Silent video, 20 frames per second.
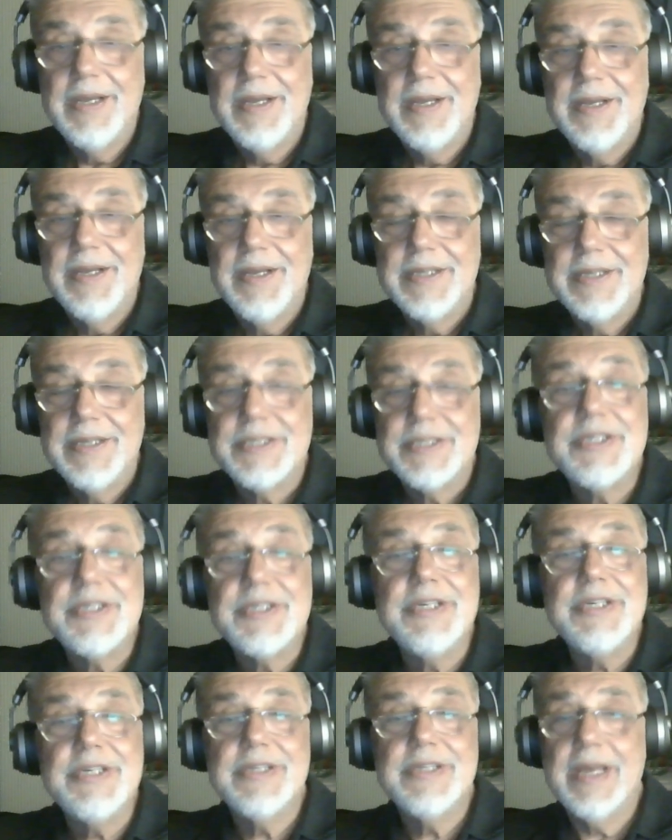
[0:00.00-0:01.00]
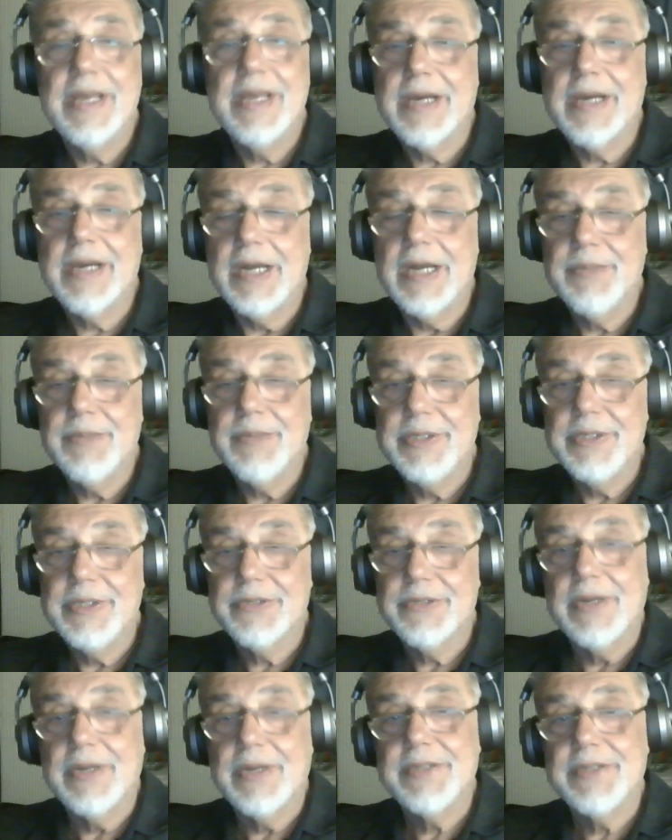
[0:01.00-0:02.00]
steer the economy in the
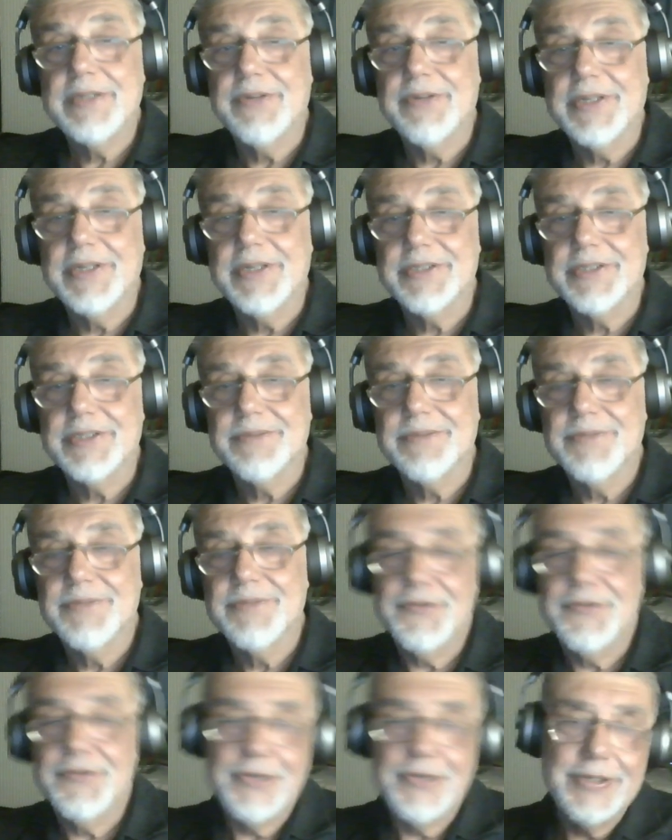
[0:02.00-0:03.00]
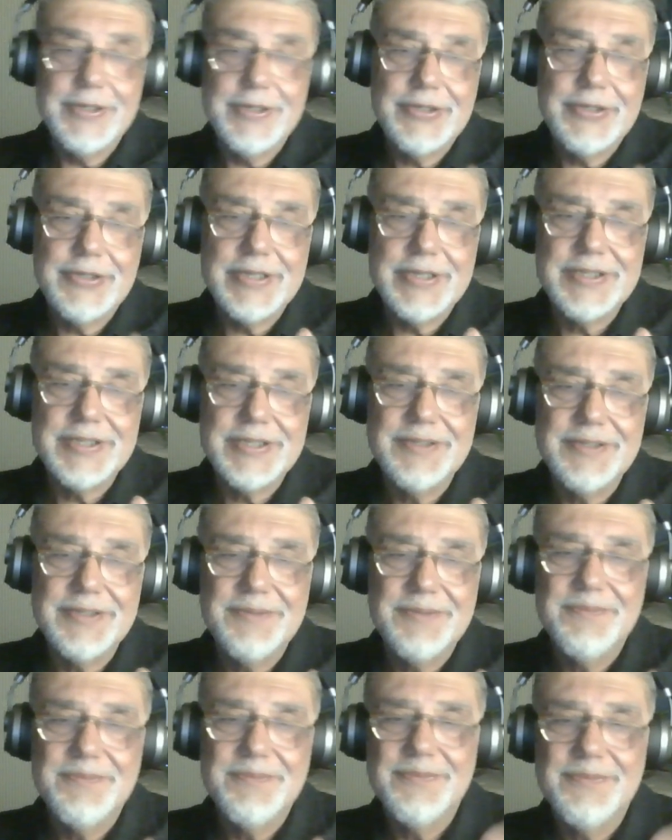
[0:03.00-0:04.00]
right direction? If you're interested,
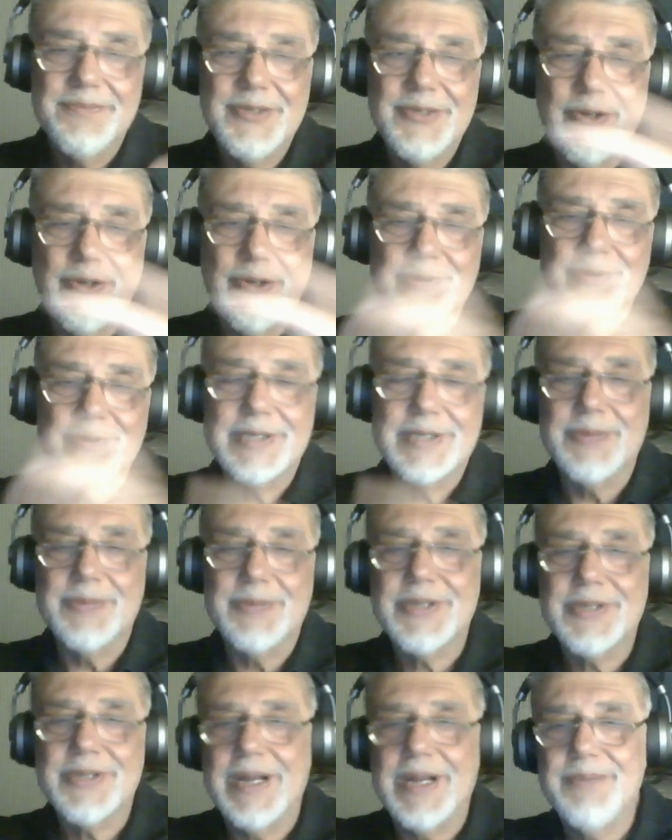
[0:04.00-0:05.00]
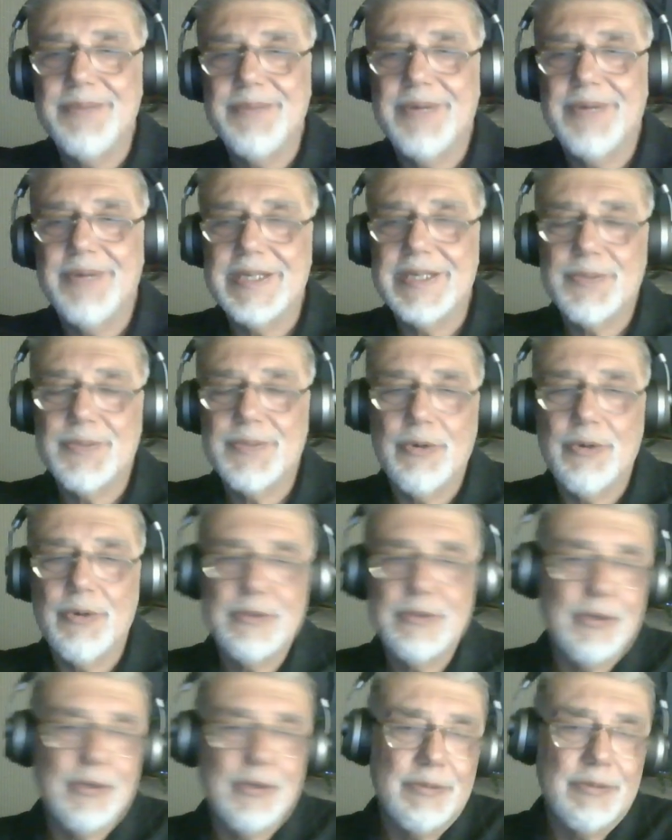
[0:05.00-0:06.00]
subscribe, I suppose,
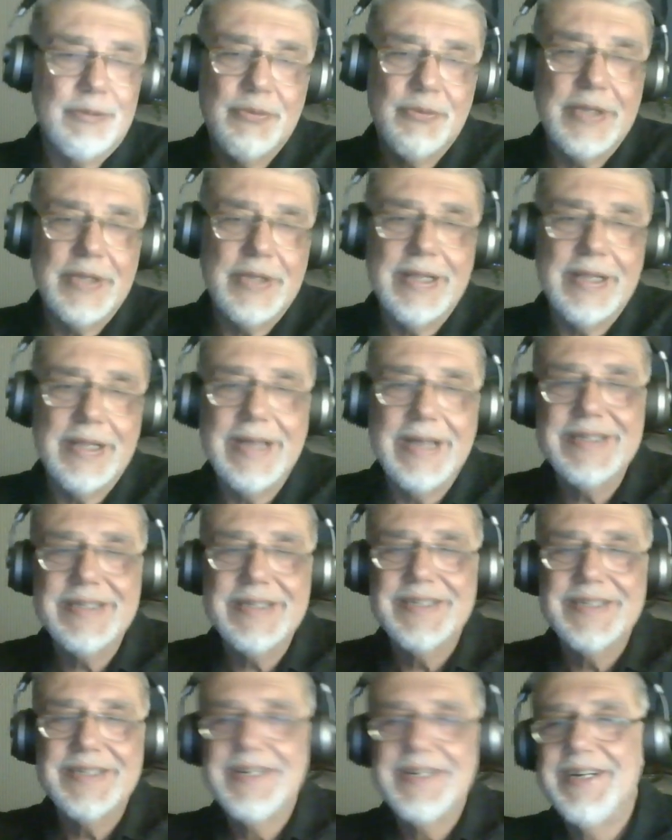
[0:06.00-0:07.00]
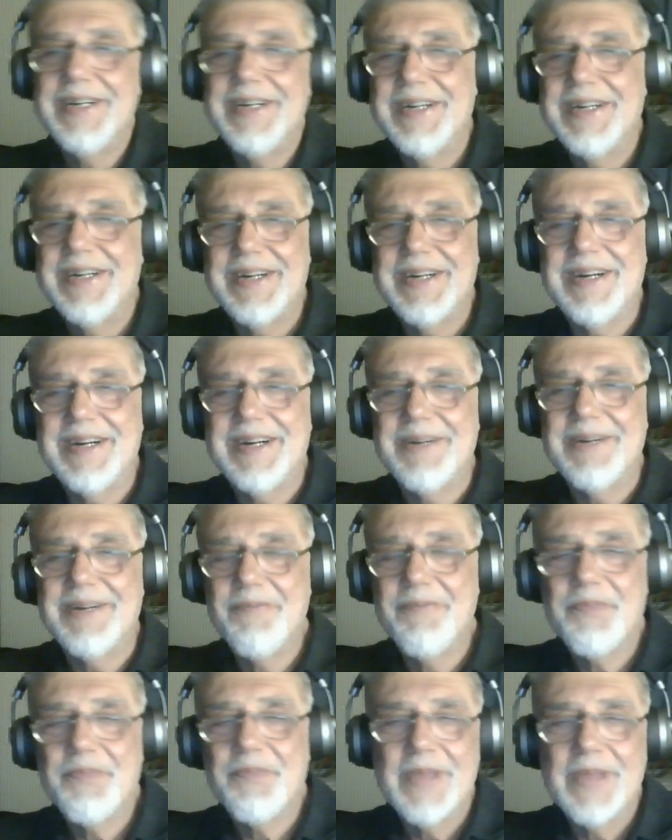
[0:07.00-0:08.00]
or put a like. Uh,
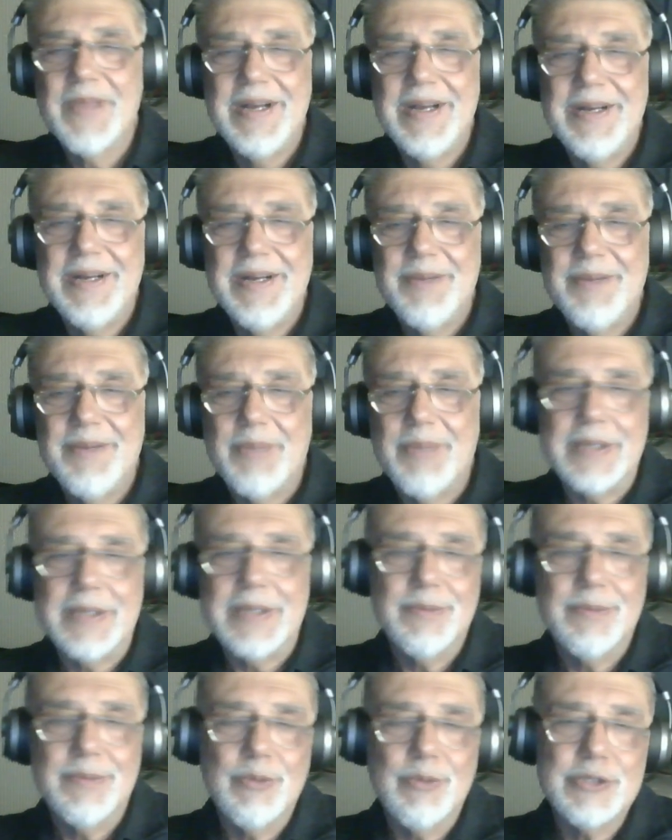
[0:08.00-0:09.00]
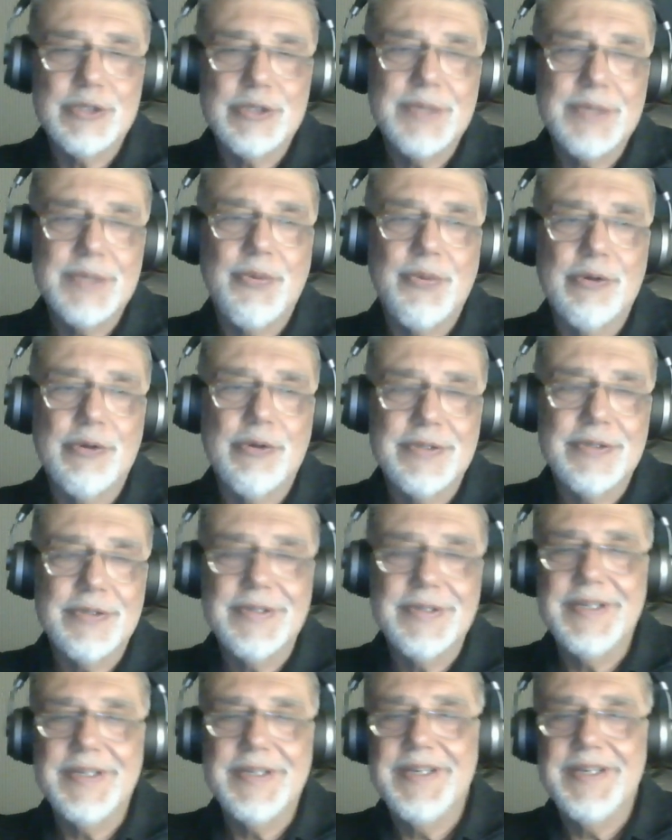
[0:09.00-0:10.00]
but most
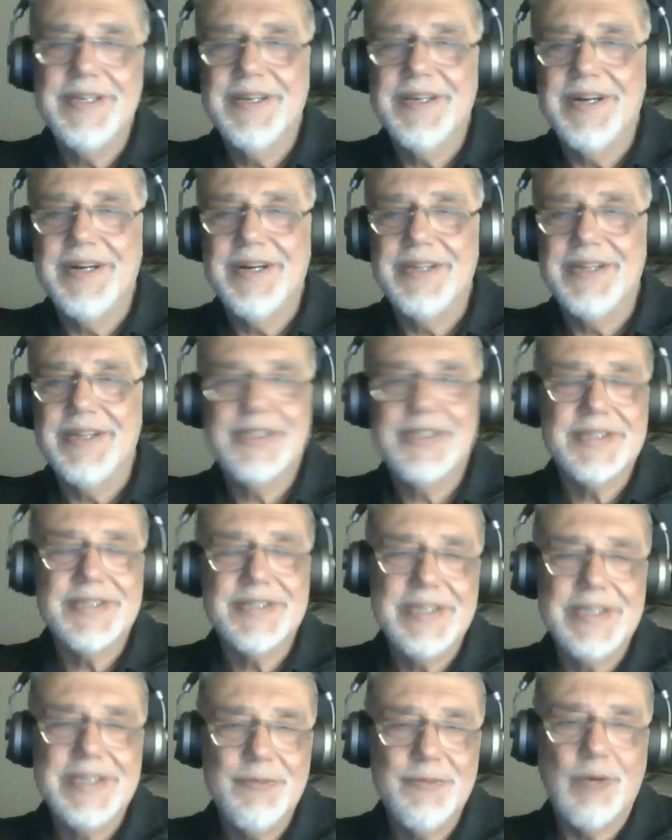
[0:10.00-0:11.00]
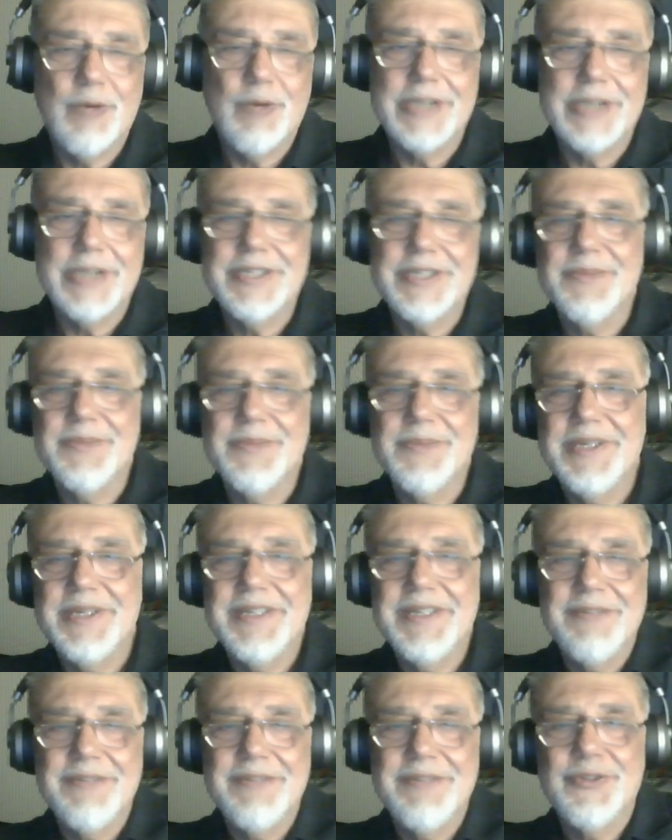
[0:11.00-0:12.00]
importantly, just keep watching me,
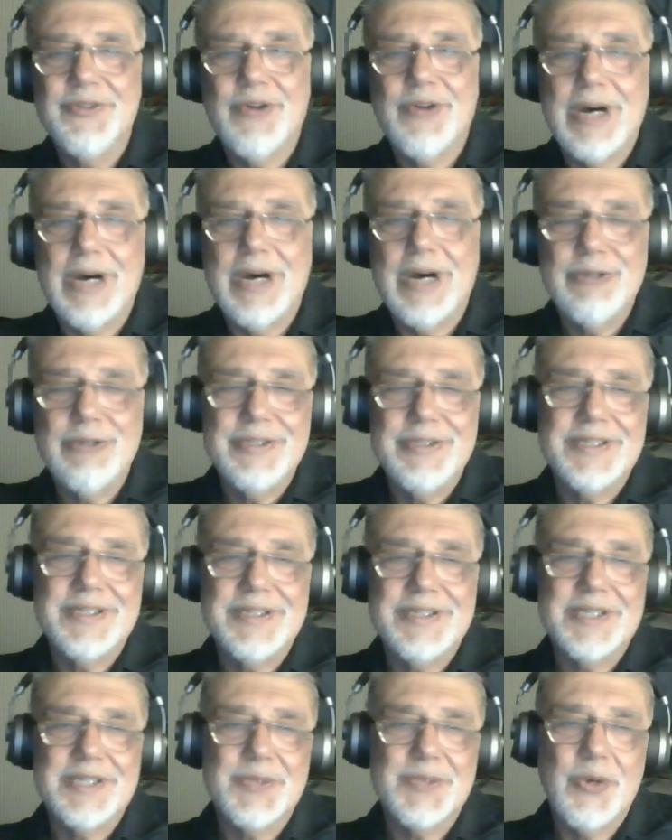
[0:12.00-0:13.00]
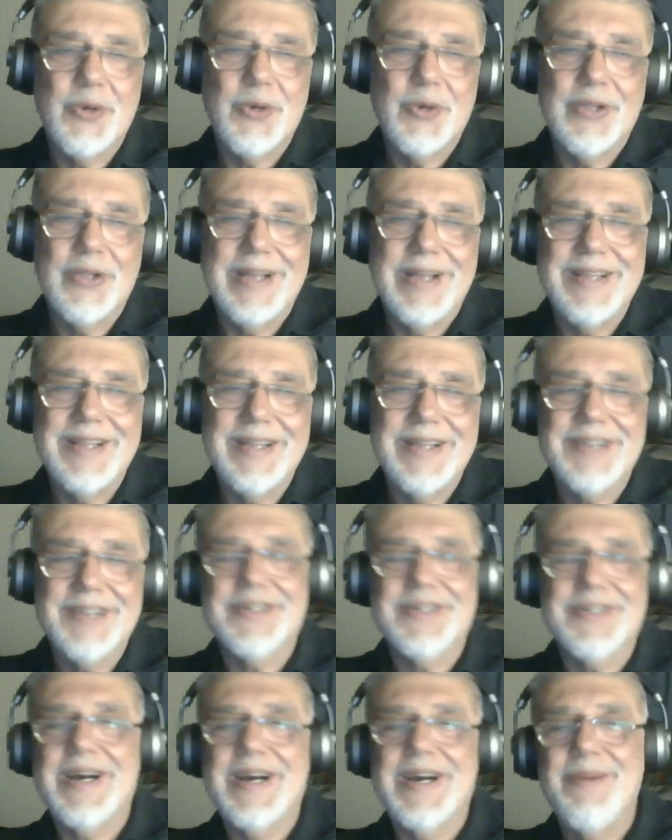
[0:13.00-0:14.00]
even though audience is small. I like the
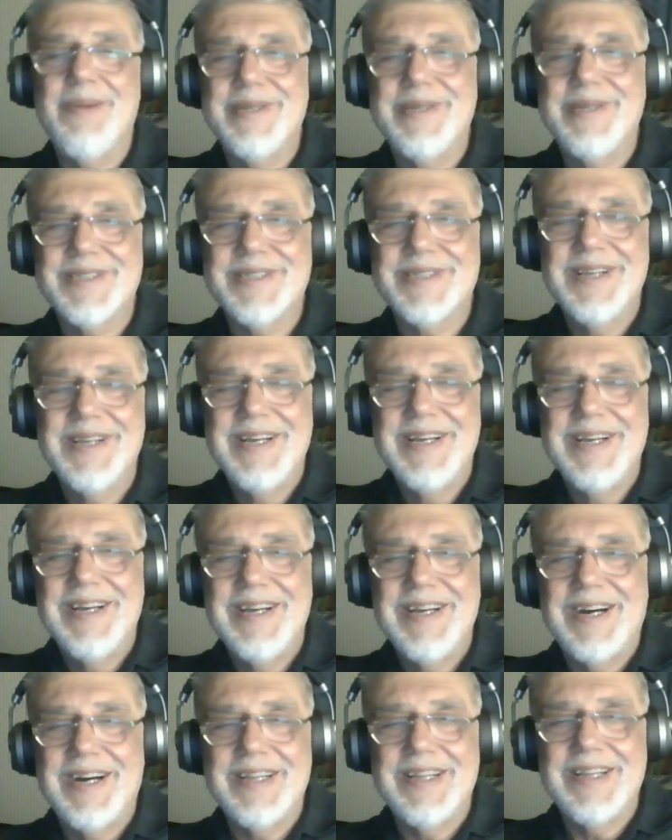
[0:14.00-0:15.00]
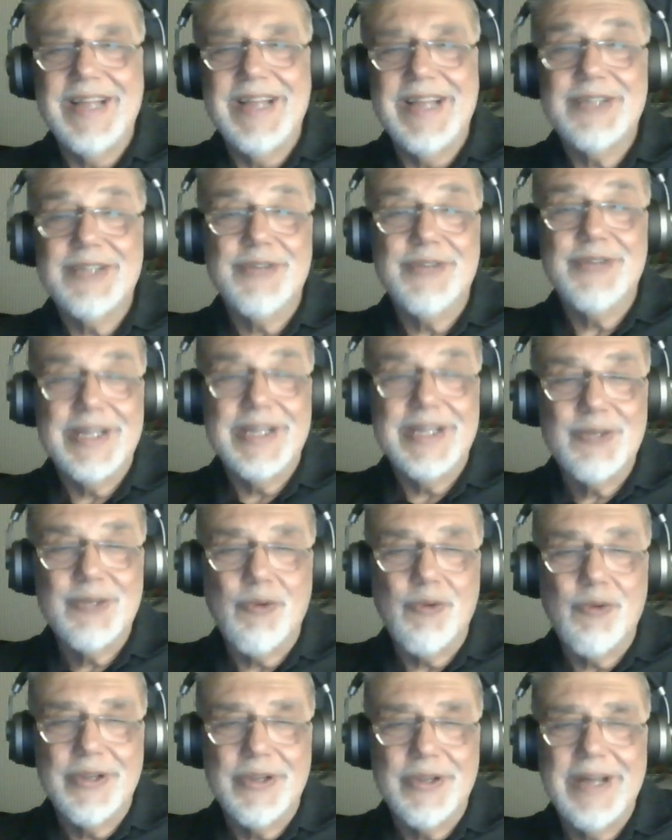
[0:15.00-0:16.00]
comments. I like to get the
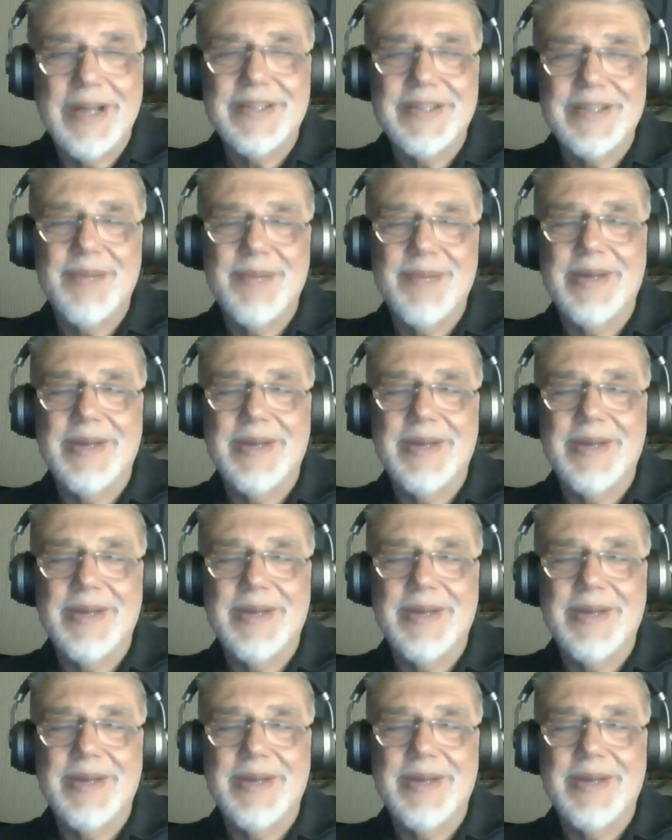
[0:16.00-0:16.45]
word out about